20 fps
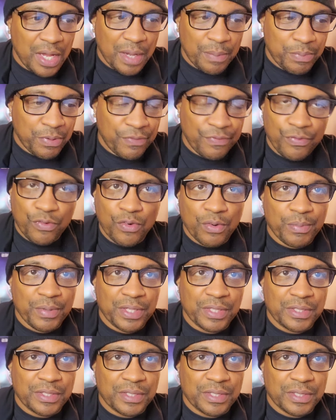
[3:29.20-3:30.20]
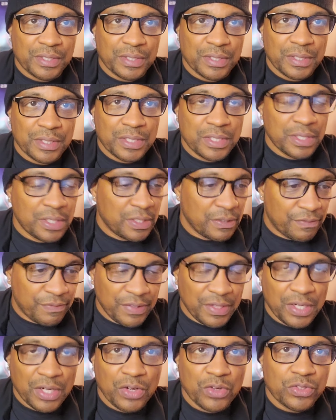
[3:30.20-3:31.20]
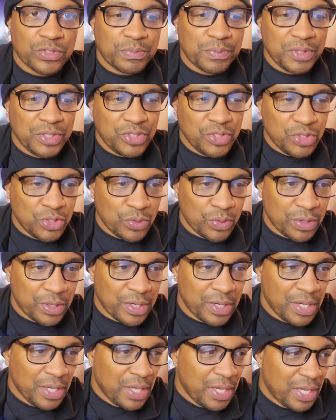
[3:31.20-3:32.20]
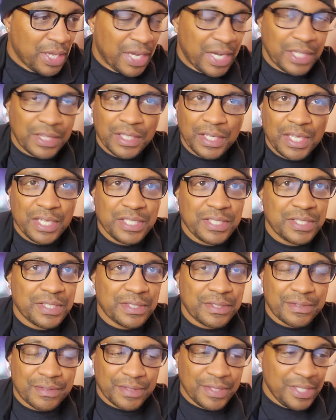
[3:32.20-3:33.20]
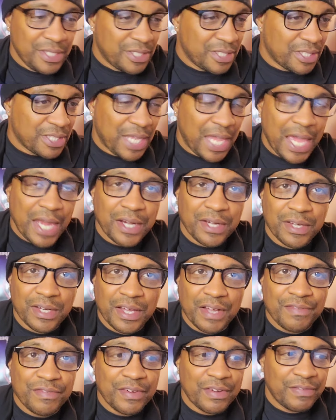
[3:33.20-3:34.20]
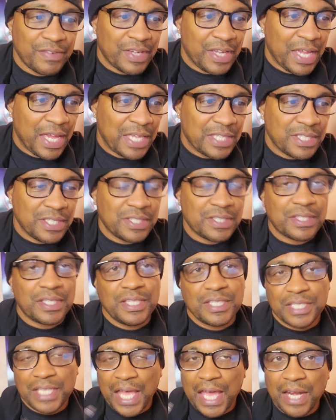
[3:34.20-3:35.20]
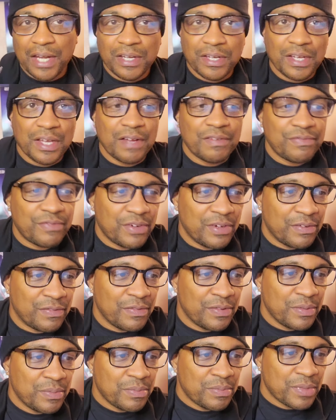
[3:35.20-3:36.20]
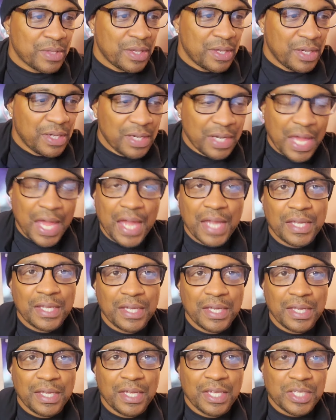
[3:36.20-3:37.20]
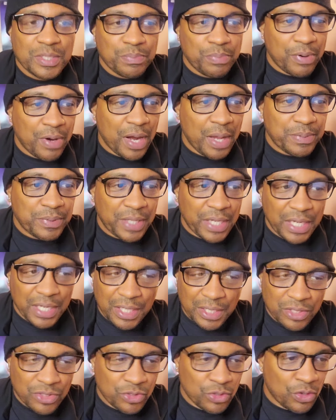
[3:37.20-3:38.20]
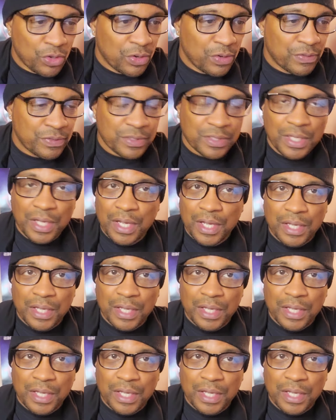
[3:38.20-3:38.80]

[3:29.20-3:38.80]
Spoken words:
performance to defeat Errol Spence Jr. And I think he's just had enough of it, guys. He's had enough of not getting his props like he deserves.